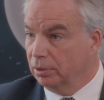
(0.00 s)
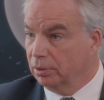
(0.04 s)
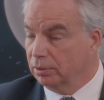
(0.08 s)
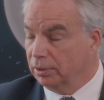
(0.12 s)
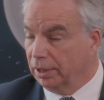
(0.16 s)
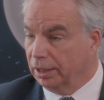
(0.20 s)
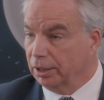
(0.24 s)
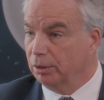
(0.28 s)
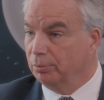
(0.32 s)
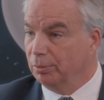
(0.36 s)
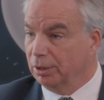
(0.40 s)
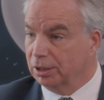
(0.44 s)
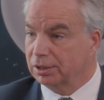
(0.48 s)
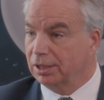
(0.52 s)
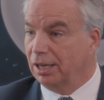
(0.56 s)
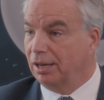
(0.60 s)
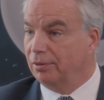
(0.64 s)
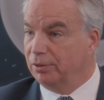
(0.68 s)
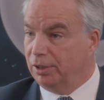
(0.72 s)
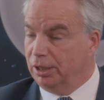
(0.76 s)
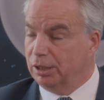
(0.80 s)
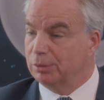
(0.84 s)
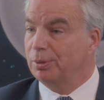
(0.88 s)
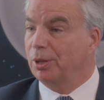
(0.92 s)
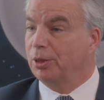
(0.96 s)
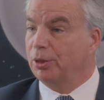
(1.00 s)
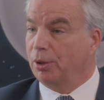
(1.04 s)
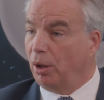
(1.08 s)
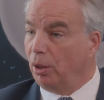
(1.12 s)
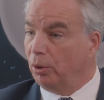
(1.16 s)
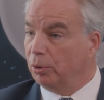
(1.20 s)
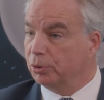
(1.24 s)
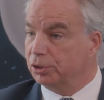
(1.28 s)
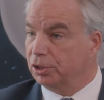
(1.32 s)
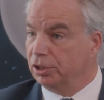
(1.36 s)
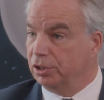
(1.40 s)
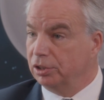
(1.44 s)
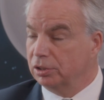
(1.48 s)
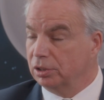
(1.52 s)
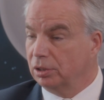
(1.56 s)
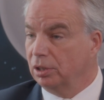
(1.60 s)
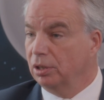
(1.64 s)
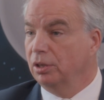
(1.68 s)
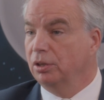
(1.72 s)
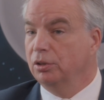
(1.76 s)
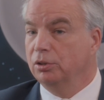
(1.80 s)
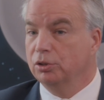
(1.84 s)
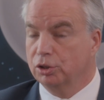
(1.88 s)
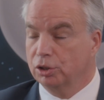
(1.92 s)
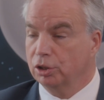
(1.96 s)
Like, you must have these pathologies
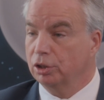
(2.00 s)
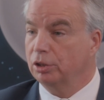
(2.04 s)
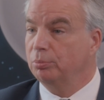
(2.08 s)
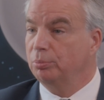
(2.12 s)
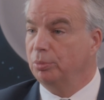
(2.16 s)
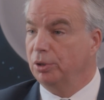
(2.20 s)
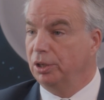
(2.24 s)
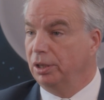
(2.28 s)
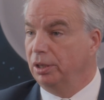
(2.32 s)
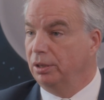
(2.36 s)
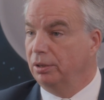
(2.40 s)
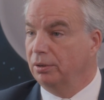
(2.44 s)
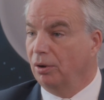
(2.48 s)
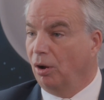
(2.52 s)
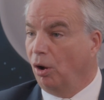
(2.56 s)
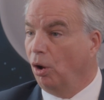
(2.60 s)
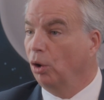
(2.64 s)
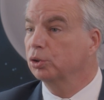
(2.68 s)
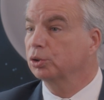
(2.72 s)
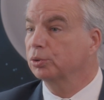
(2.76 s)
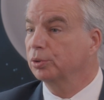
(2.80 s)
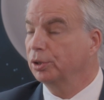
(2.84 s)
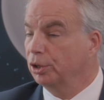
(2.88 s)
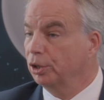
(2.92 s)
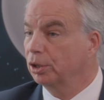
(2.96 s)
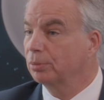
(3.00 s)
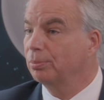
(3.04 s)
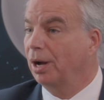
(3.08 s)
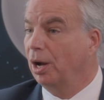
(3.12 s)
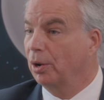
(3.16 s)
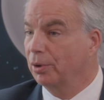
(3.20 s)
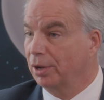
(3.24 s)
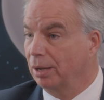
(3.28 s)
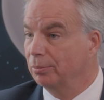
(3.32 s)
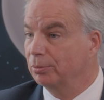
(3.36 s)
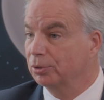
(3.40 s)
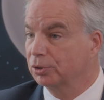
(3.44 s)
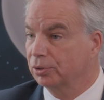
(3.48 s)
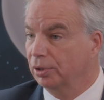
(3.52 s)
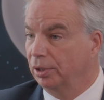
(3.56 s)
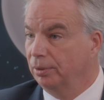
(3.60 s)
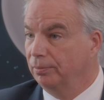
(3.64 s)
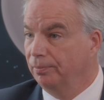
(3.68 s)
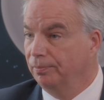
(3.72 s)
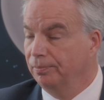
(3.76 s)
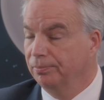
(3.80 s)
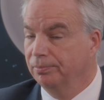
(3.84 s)
should be altering your biochemistry.